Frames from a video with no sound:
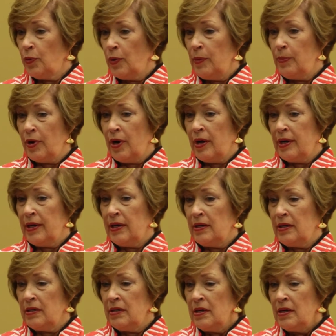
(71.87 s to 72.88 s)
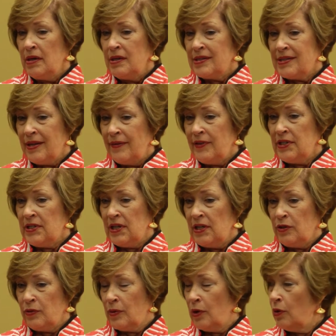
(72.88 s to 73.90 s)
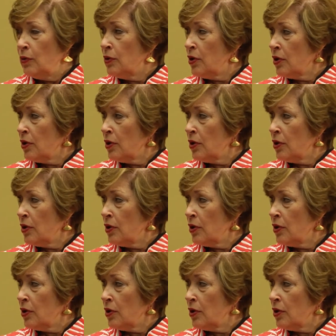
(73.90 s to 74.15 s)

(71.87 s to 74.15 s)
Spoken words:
We brought in a 17-year-old